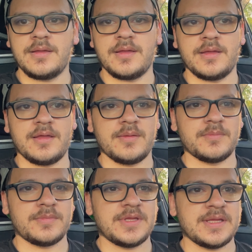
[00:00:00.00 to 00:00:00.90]

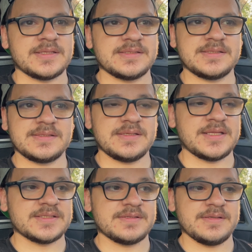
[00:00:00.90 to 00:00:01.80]
It's
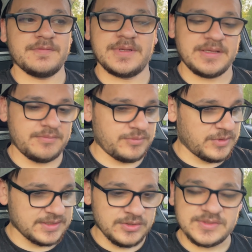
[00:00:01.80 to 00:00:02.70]

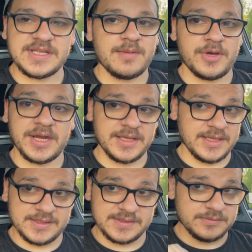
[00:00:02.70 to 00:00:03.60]
the new setup on it
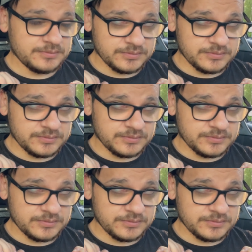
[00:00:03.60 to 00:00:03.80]
is